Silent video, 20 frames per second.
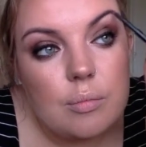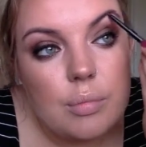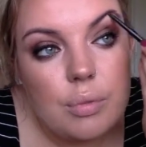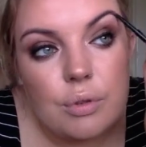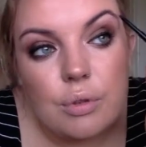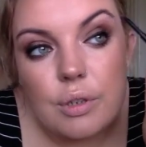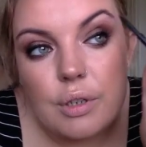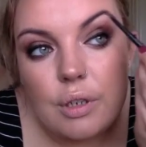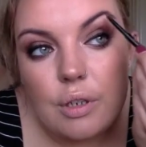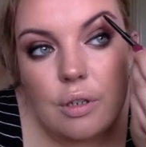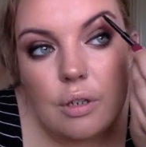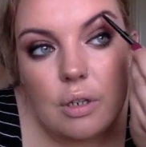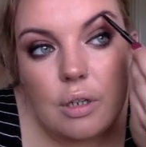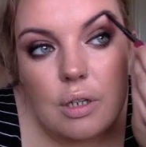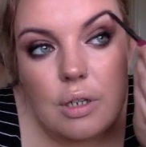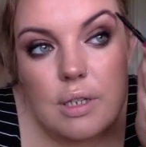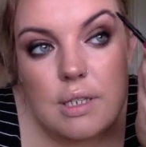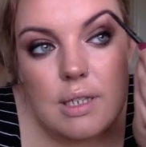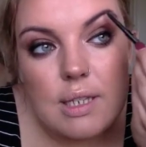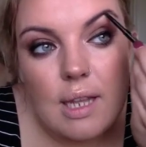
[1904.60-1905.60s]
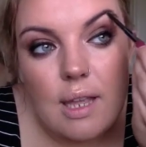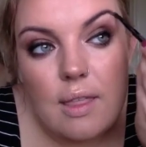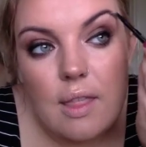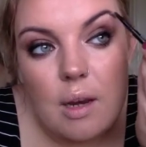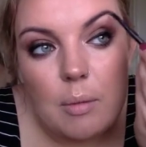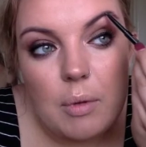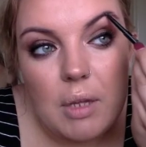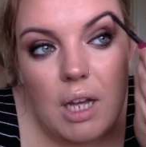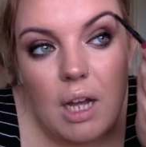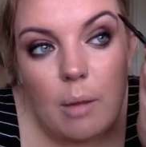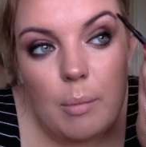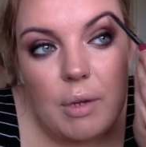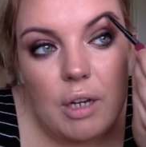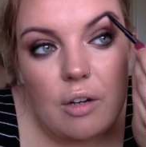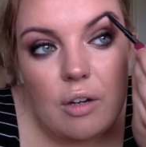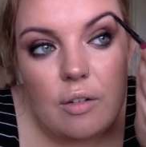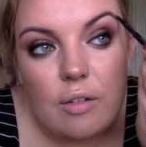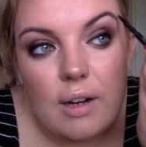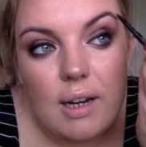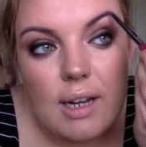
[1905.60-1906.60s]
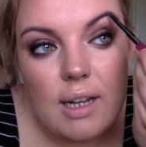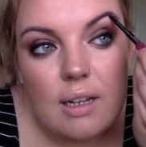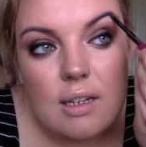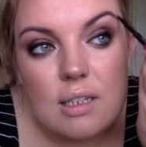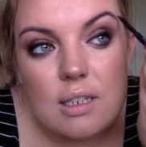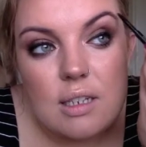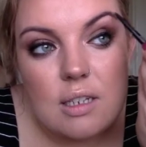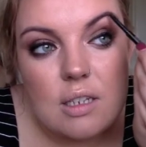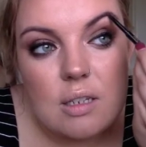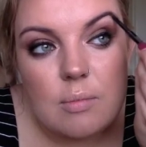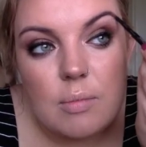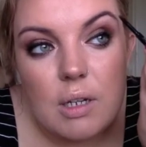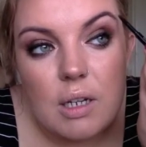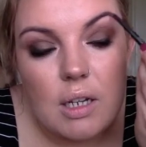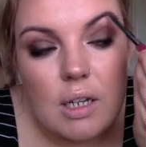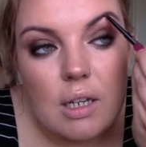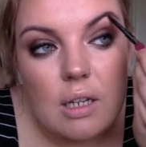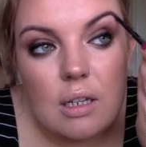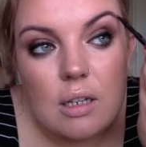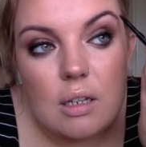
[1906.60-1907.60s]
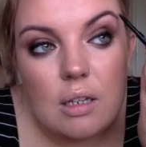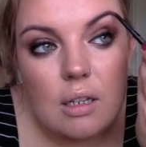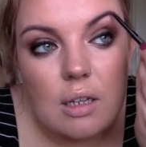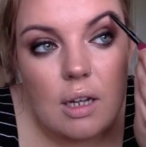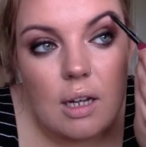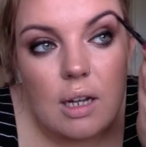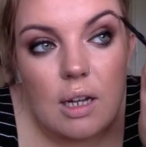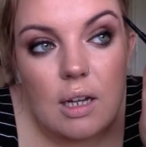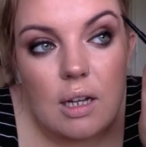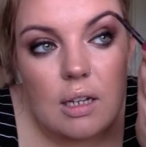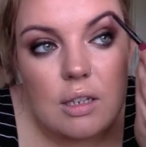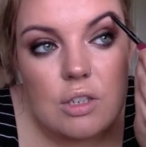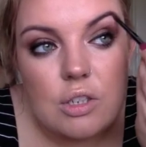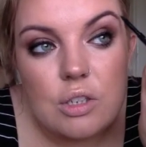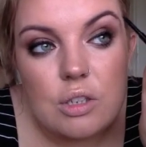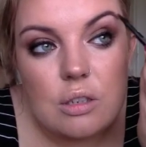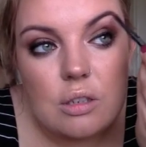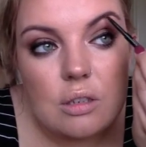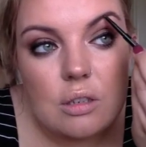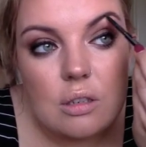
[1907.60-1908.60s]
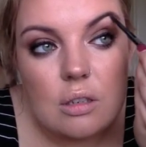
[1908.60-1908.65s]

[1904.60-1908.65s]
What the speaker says: pull it across, and then I'm coming around into my arch.